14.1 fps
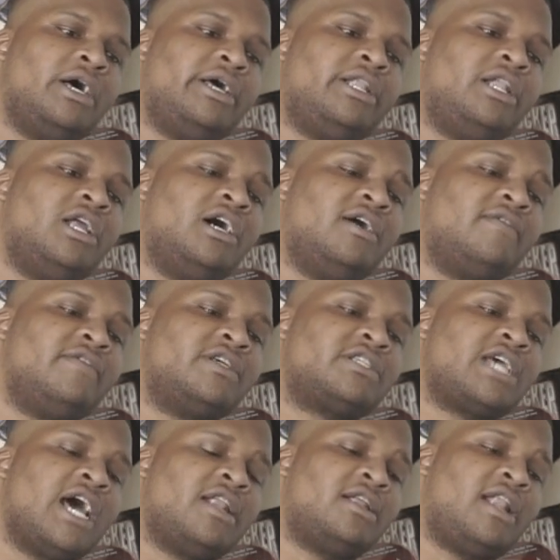Uh, Love is
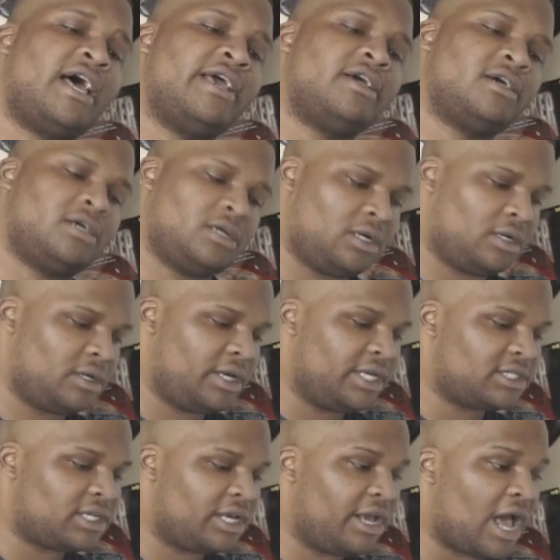kind of like a.
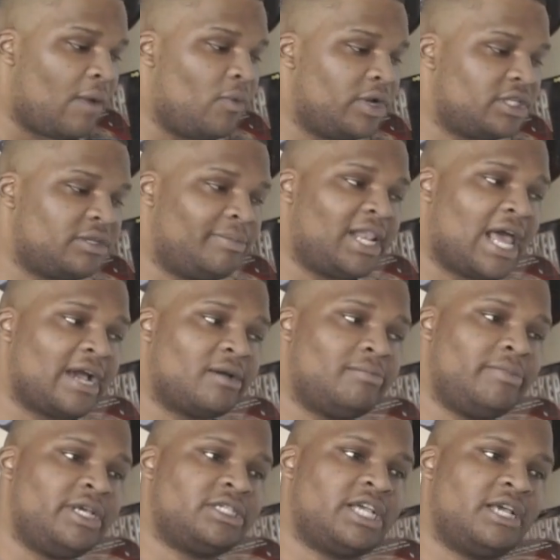It's I wanted to be like a
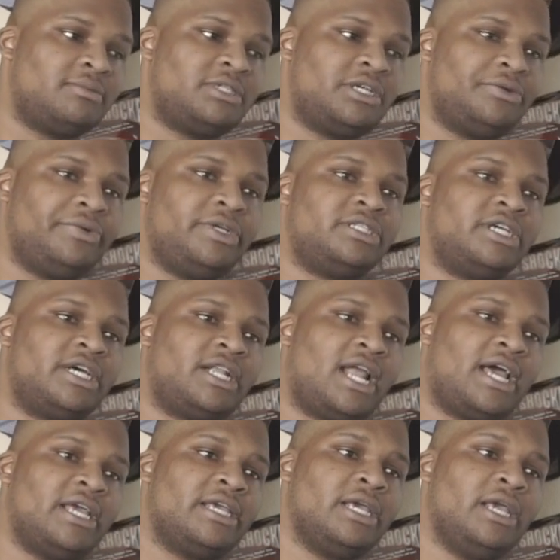mixtape series done.
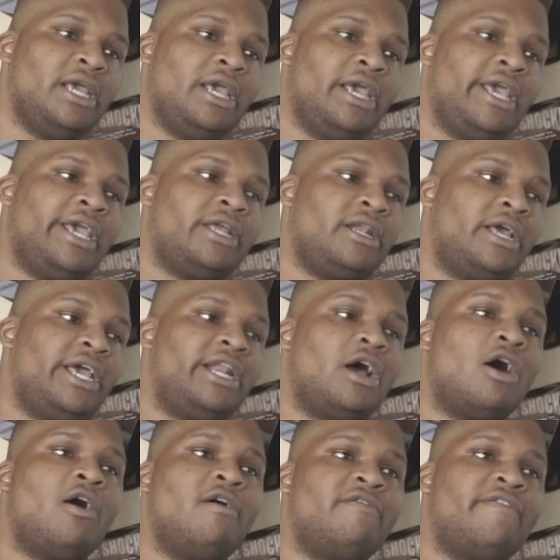Oh, okay. in, in
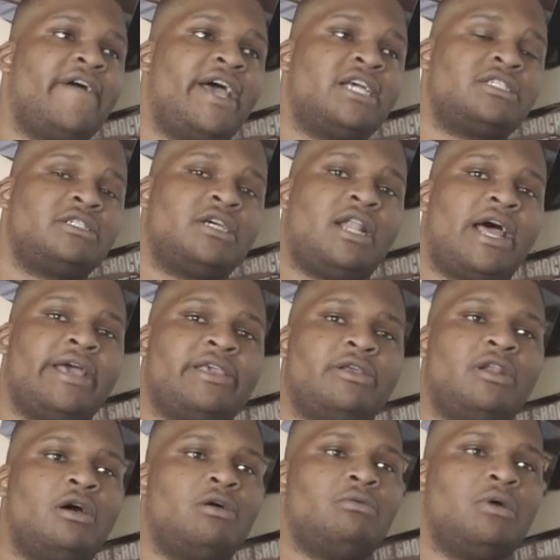old fashioned of like you
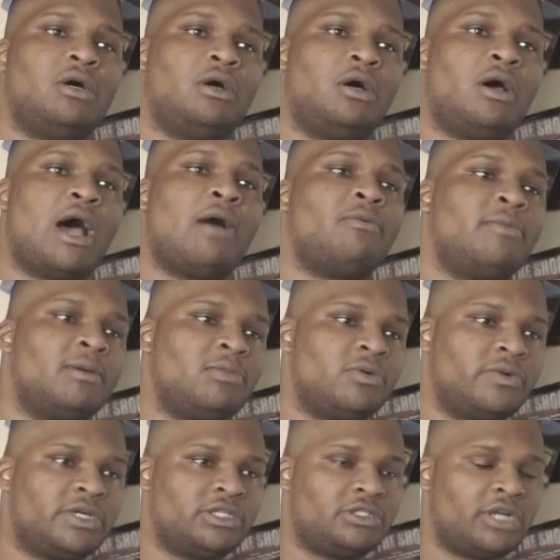know, uh, mm-hmm. I remember
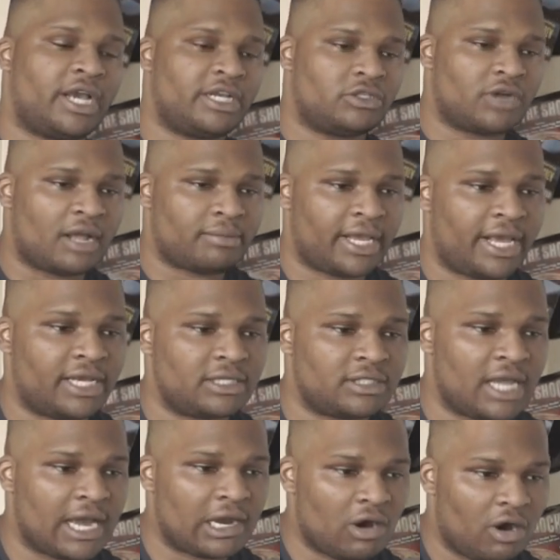when Jay dropped the S.
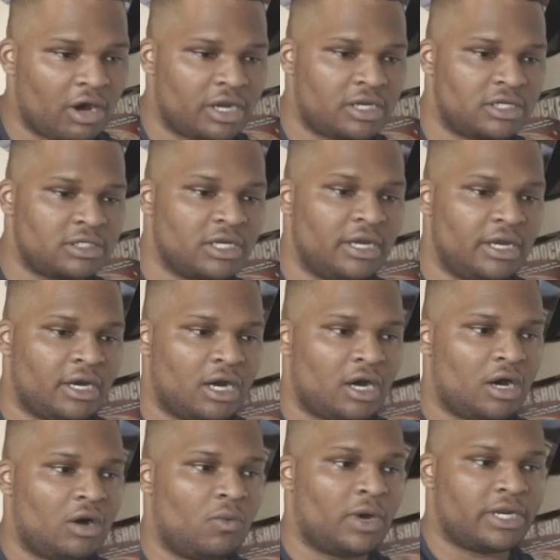Dot Carter's
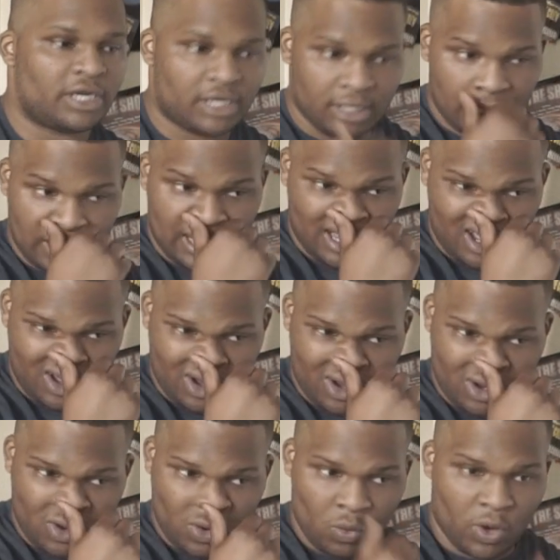uh, one of the uh,
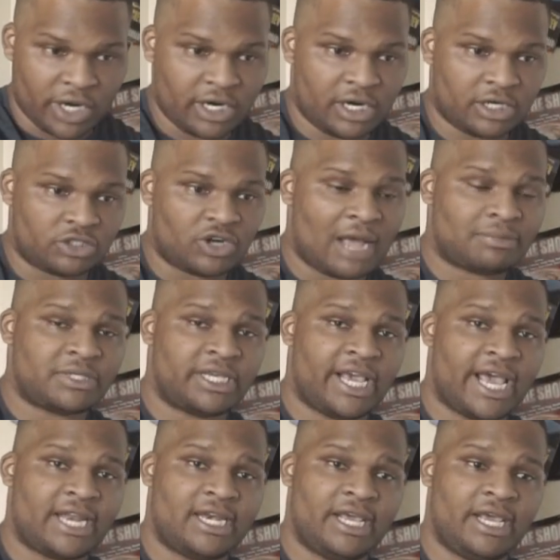one of the drops he
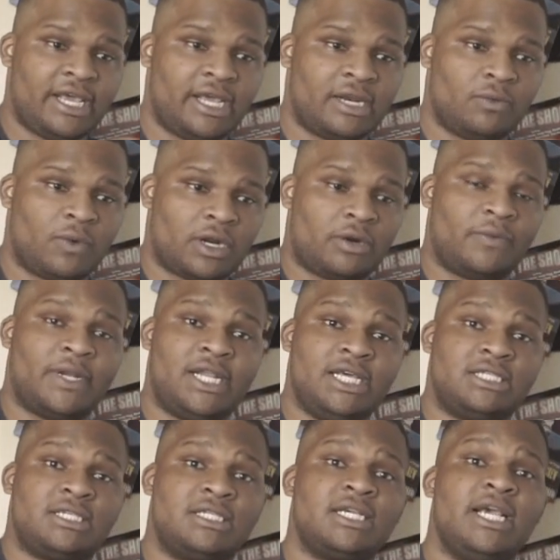had did, one of the
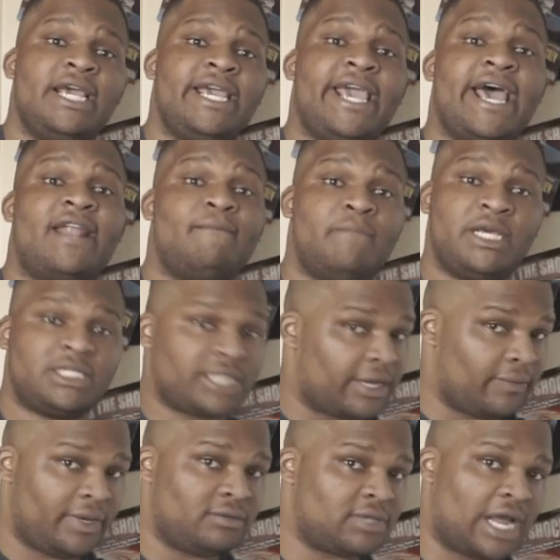releases, he had a mixtape
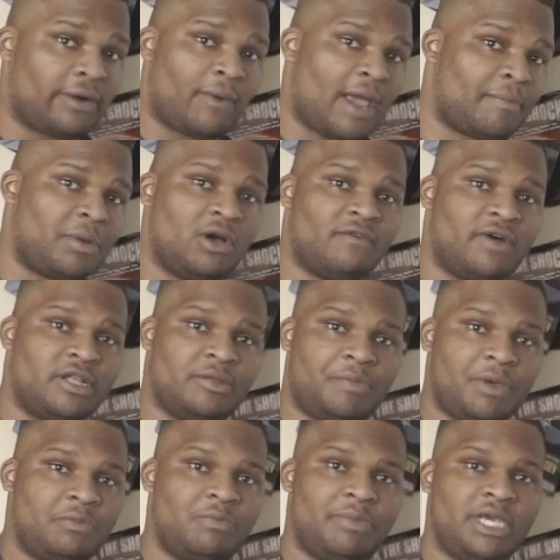where he was like rapping over other
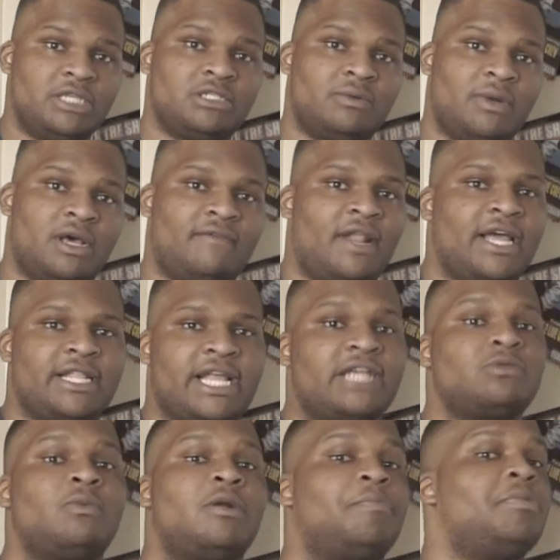people's beats or whatever. Right. Like,
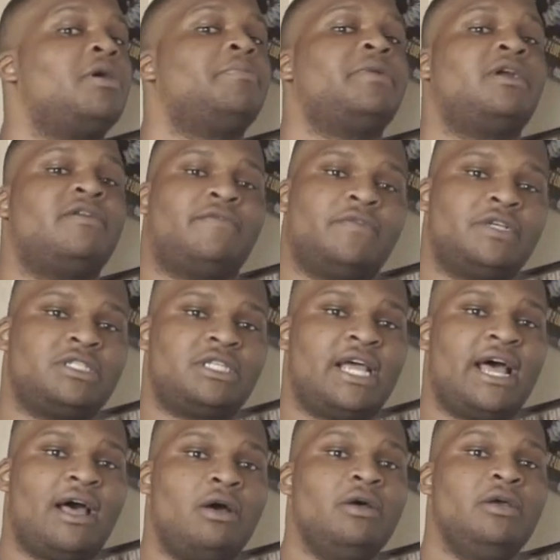that's what a pump it up
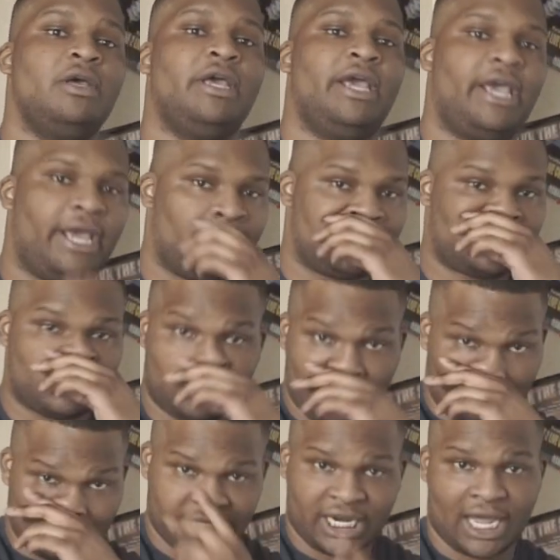freestyle and you
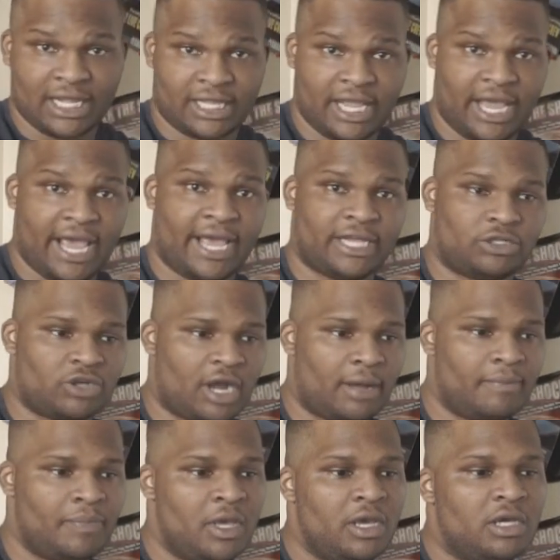know shit like that had
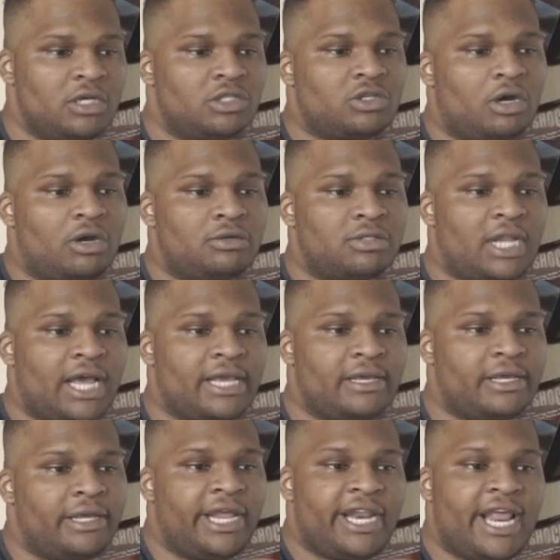dropped. So it was
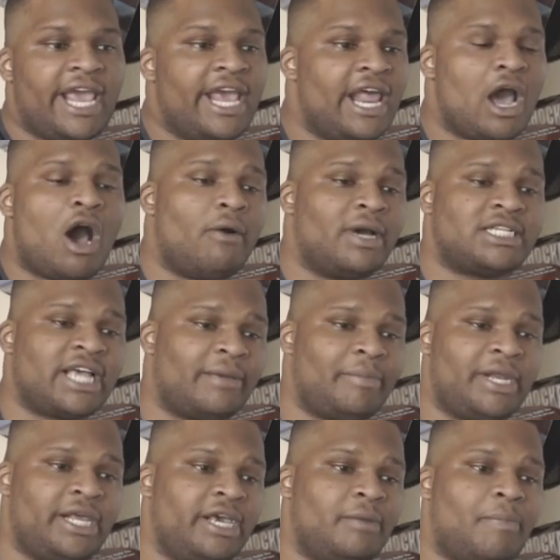like it always had
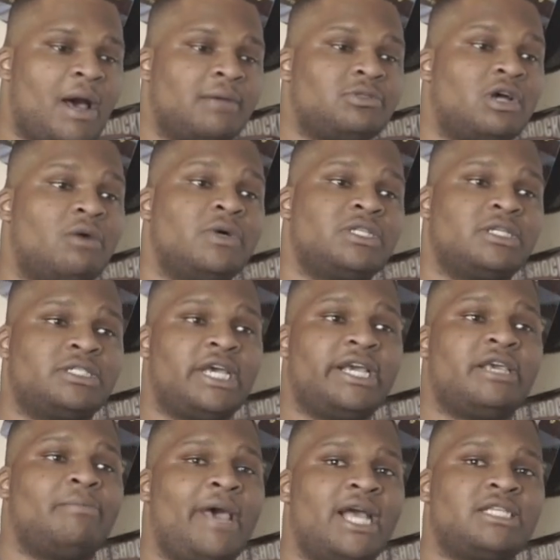been in hip hop, so I wanted to take
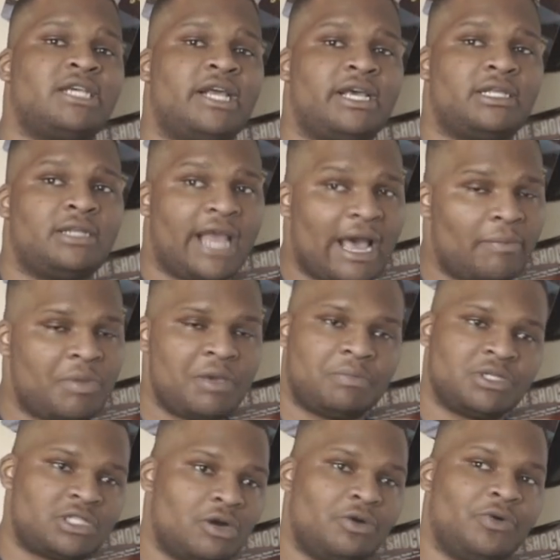it back to that. Now people
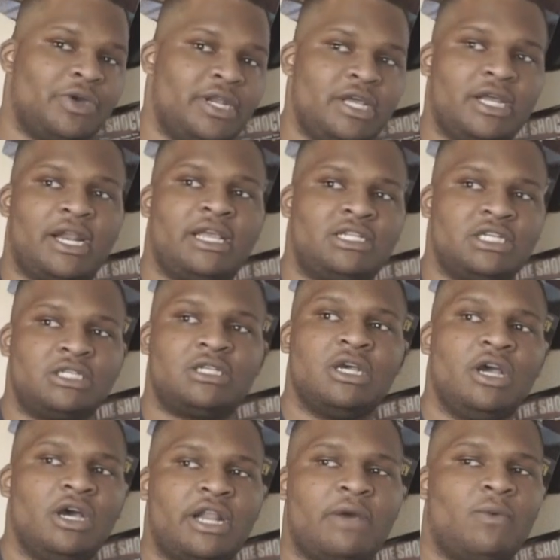so greedy and they just
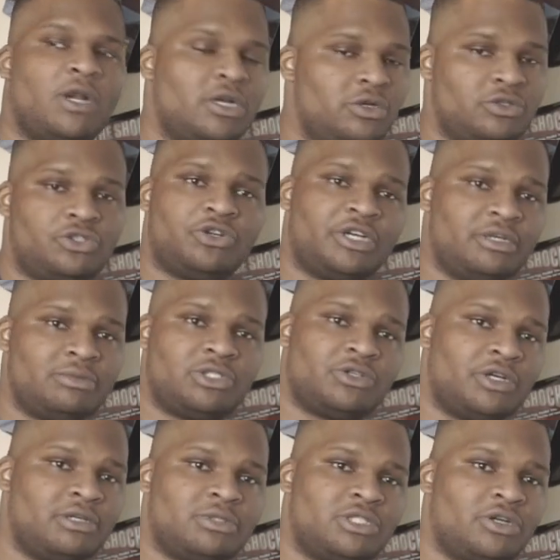they want to do streams,
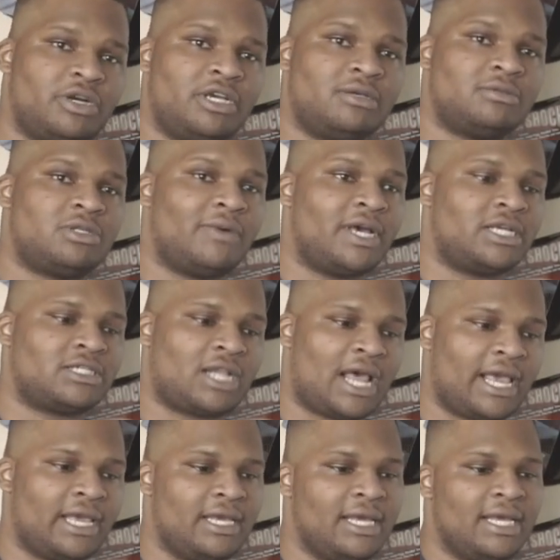streams, streams to where it's
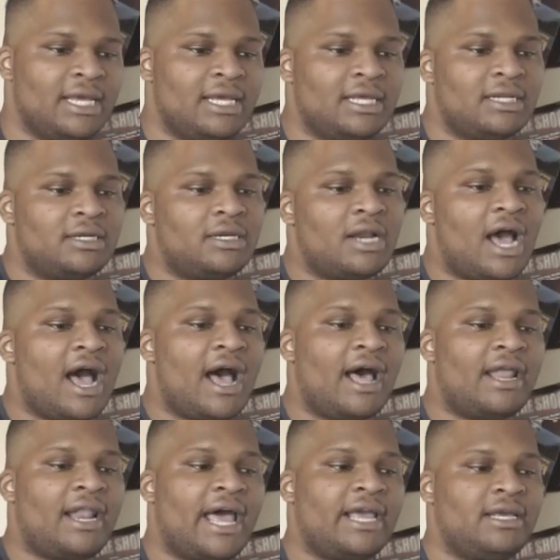like,
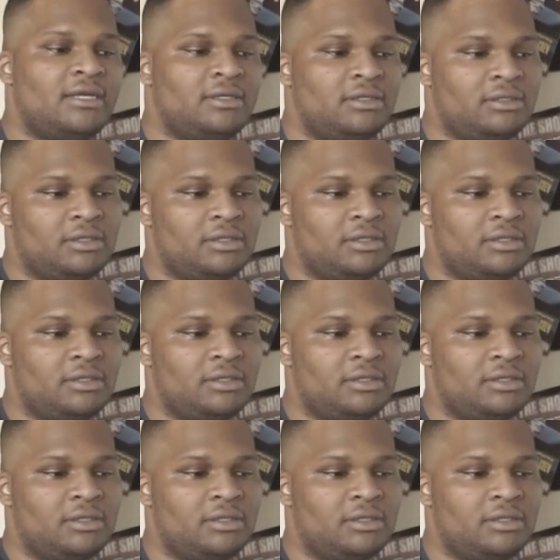nah, like